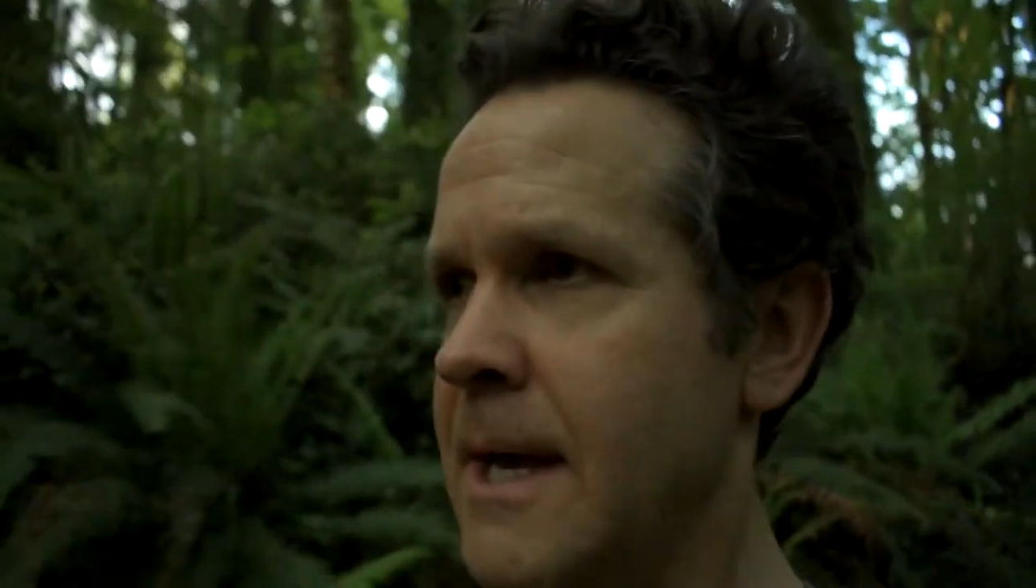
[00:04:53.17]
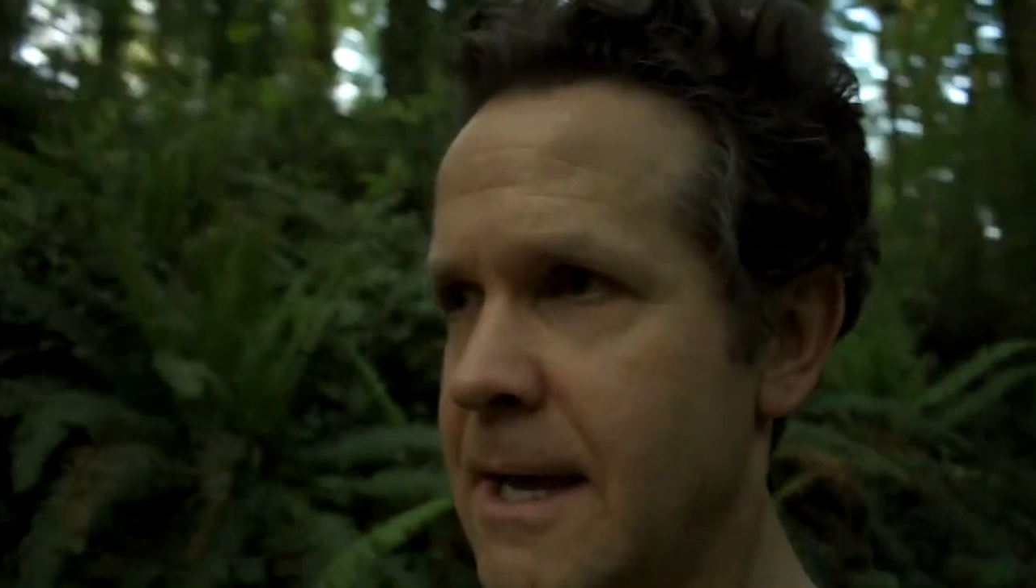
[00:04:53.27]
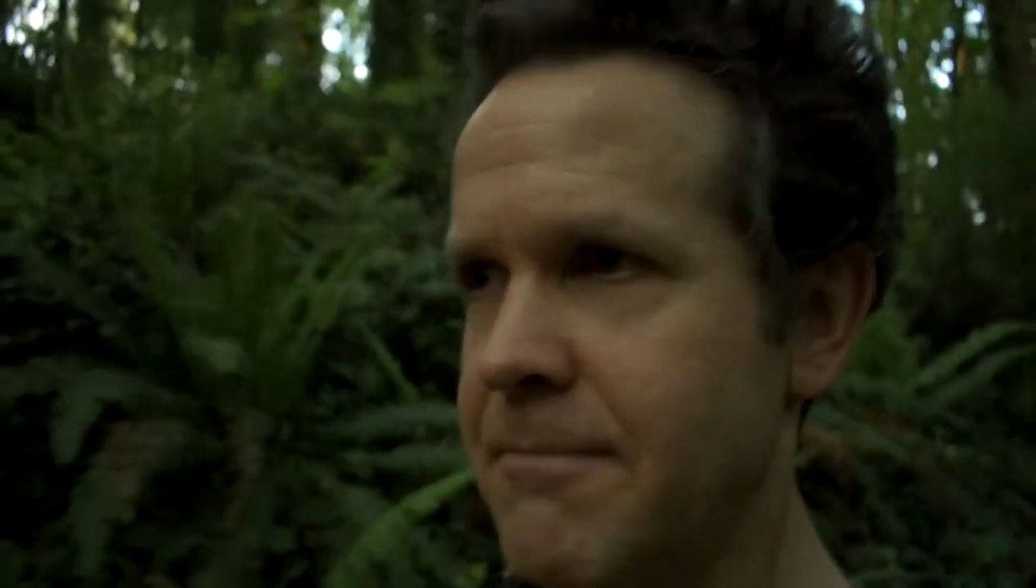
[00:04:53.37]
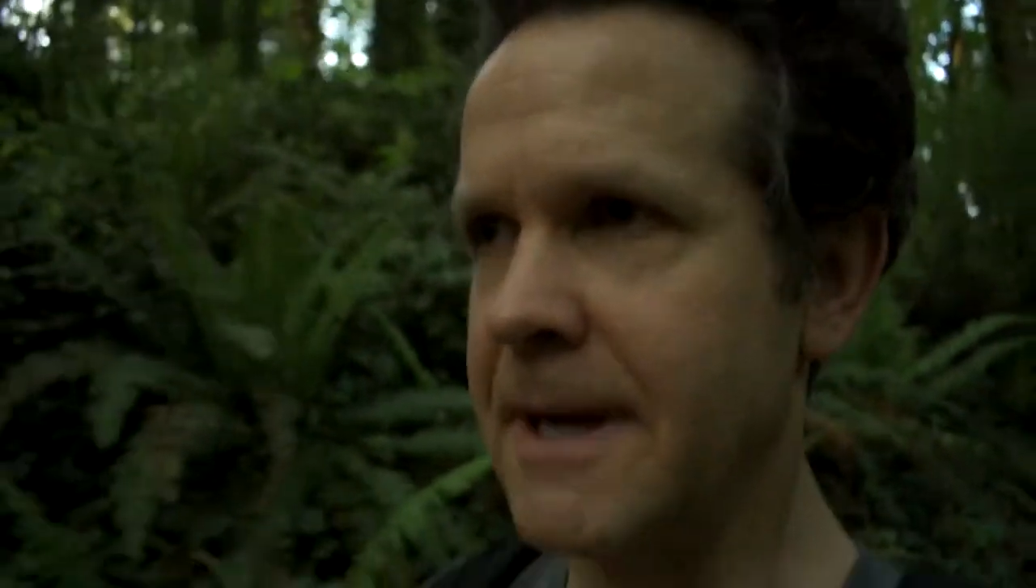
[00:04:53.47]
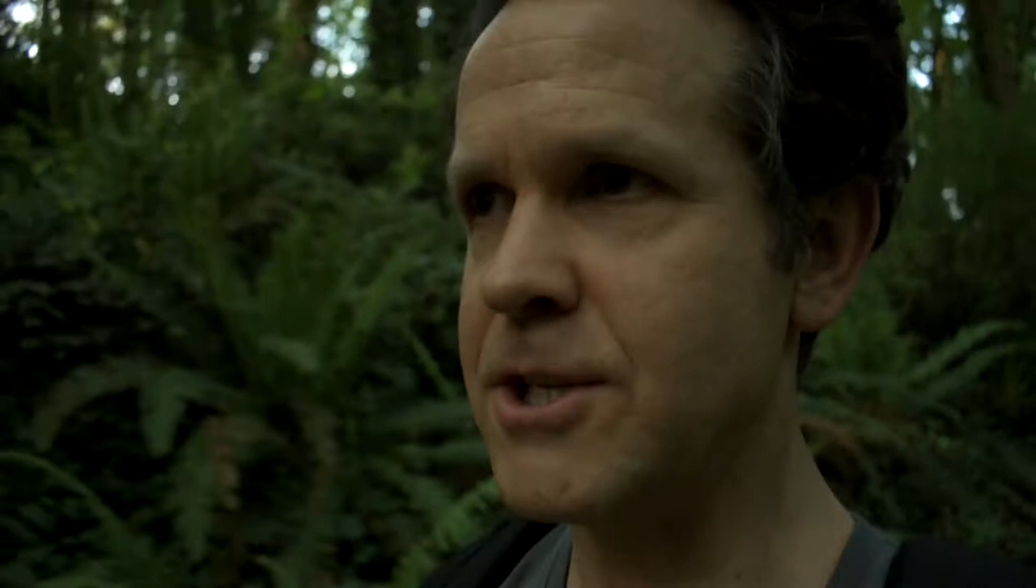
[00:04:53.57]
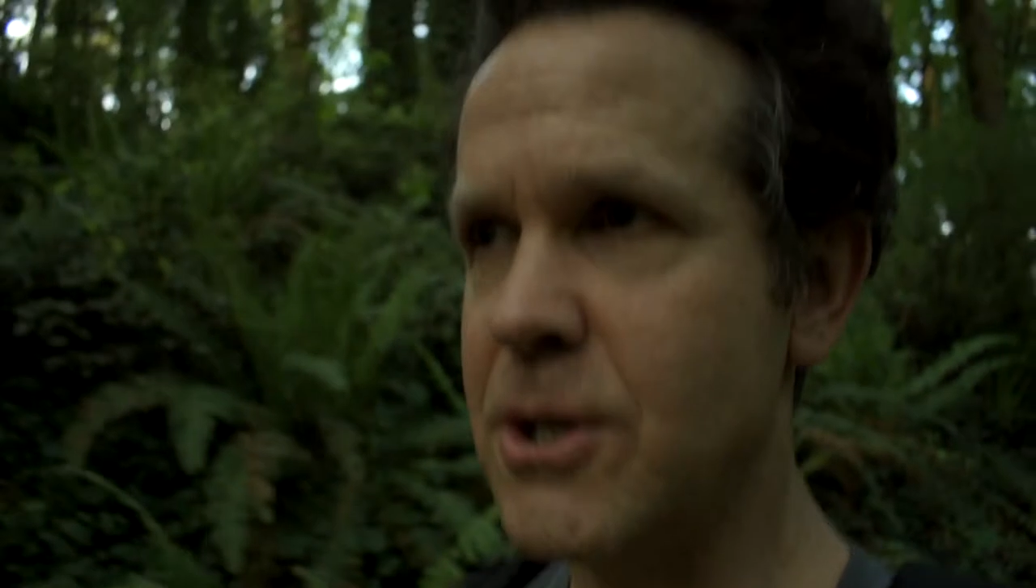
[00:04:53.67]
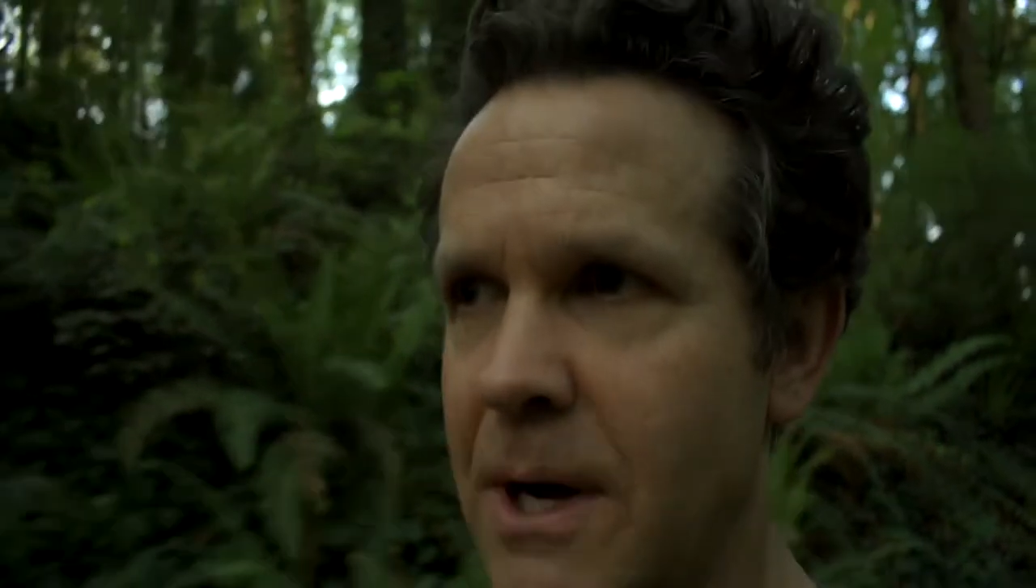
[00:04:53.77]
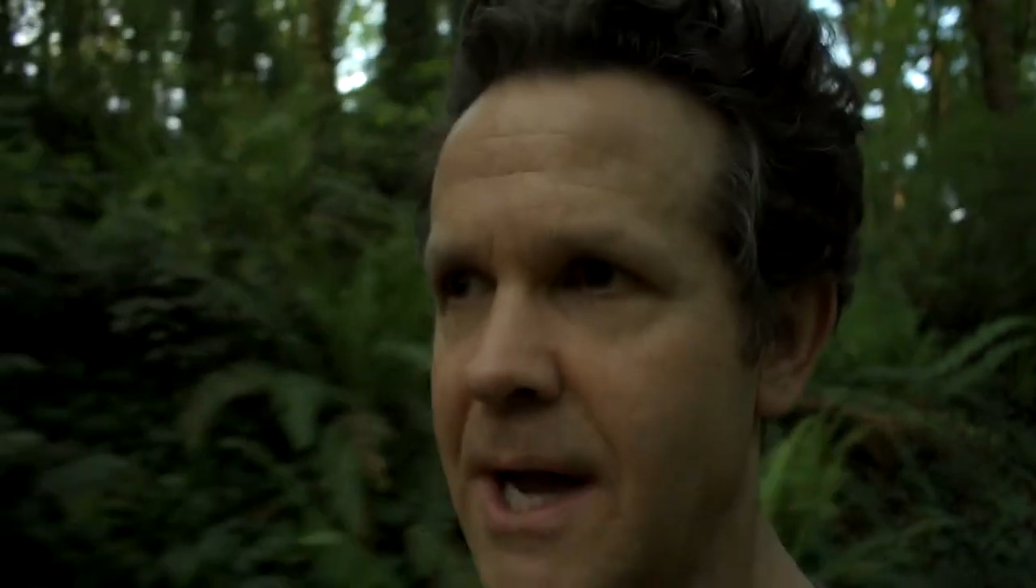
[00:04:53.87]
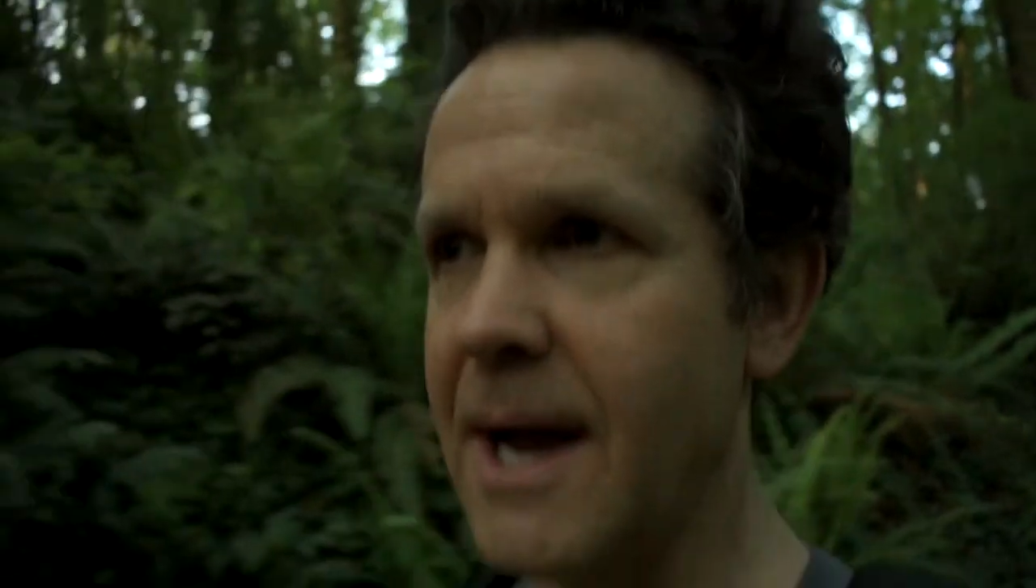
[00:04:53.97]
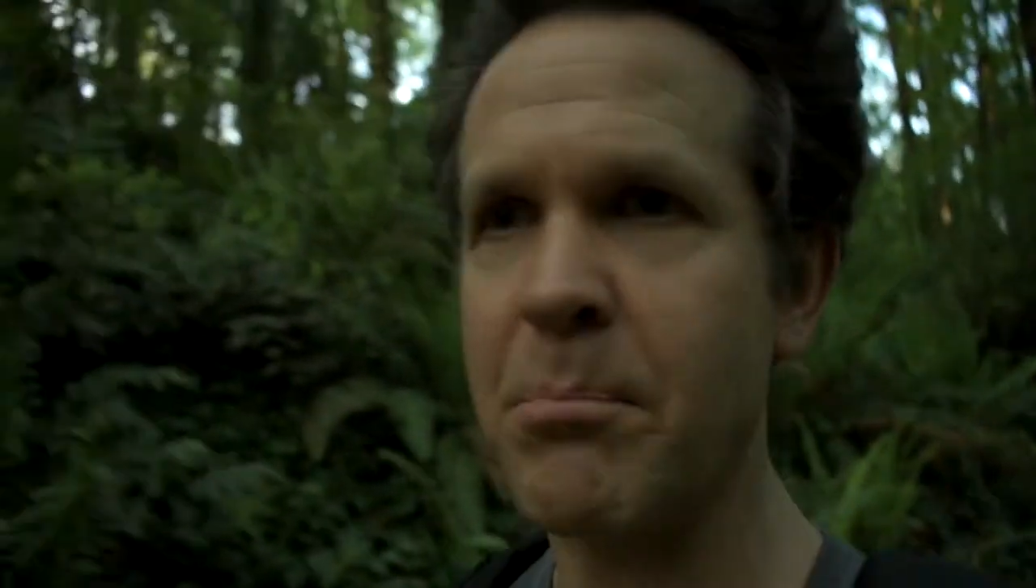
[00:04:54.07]
If I do,
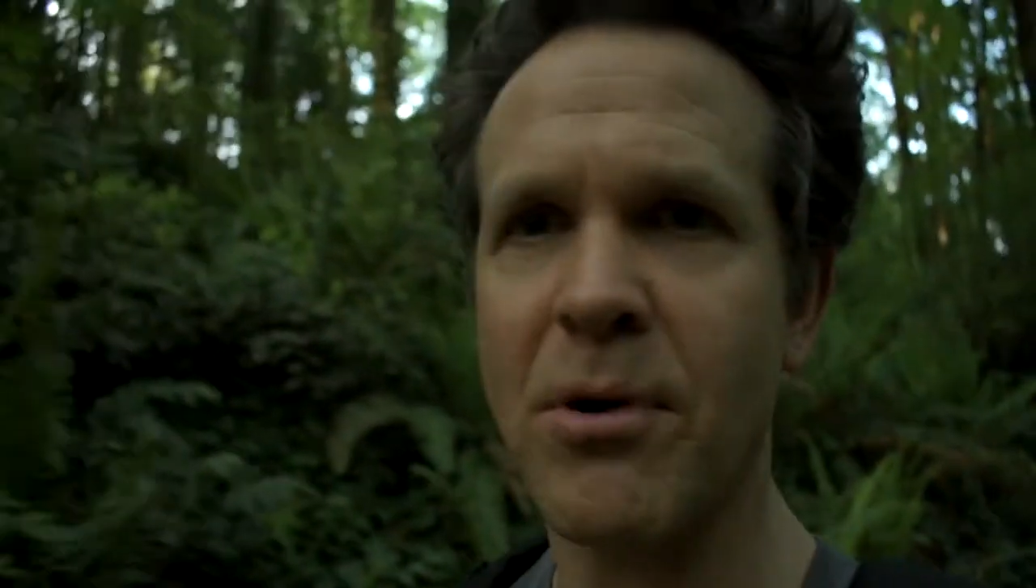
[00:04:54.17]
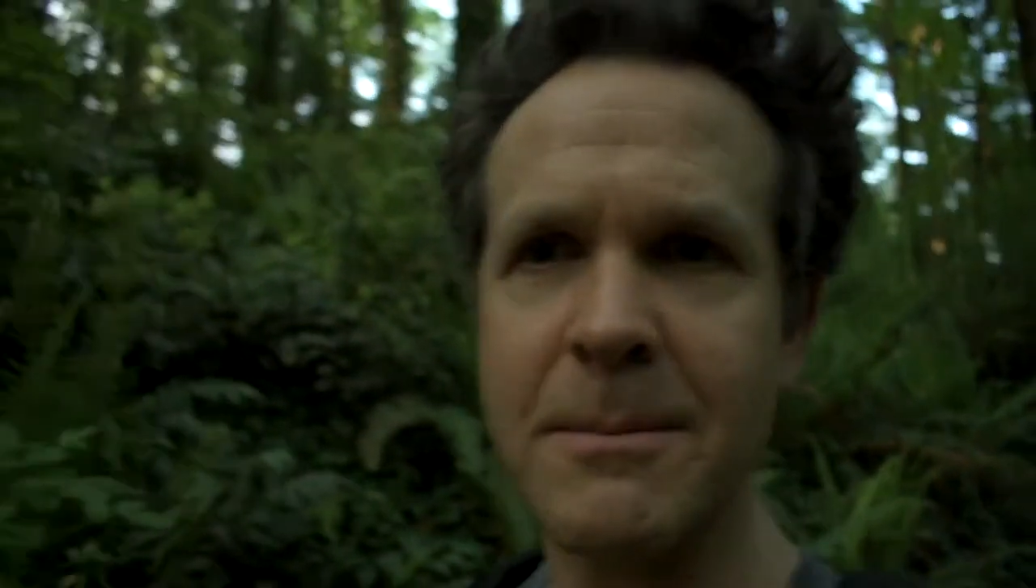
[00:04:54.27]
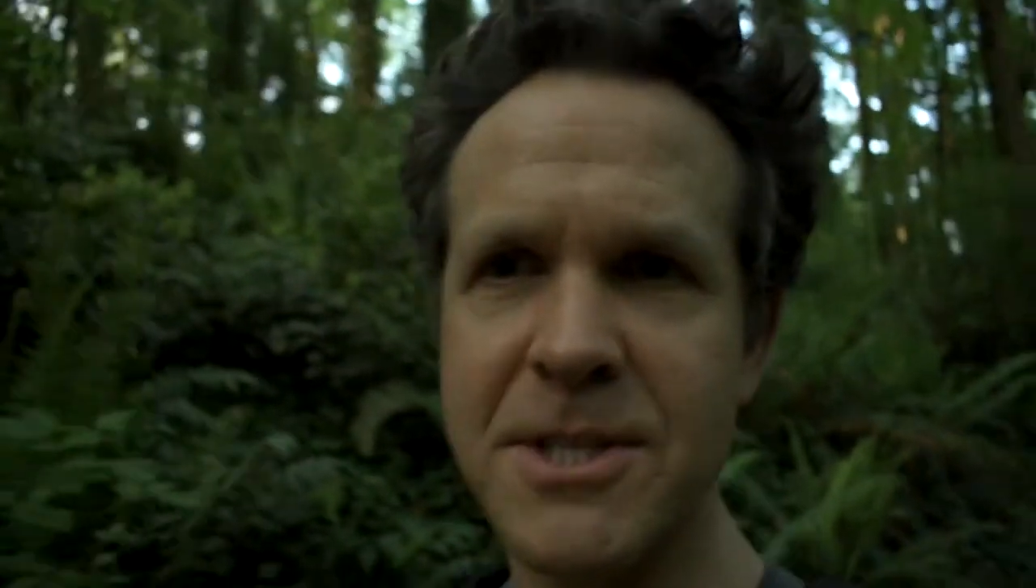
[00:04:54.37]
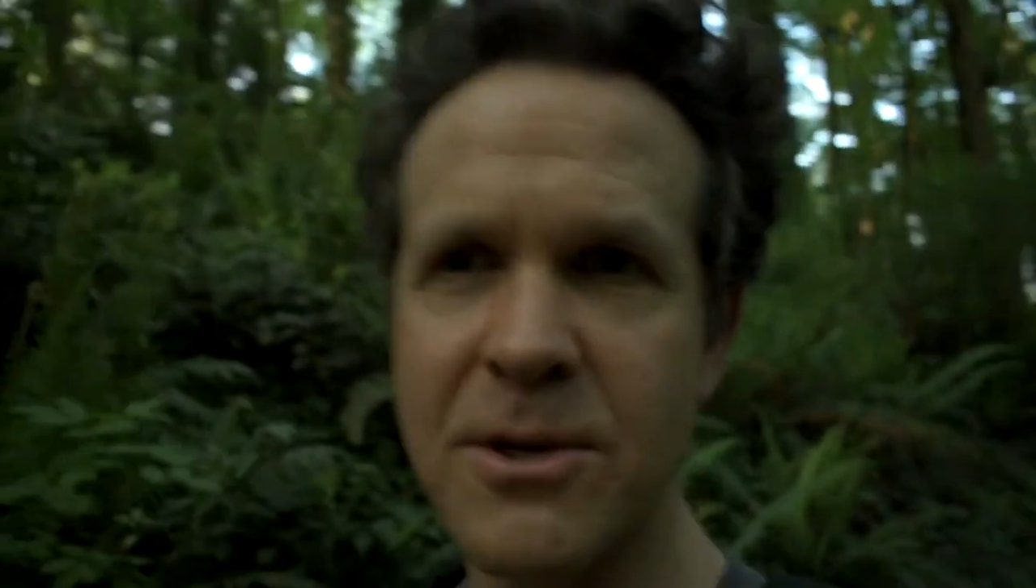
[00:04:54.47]
I promise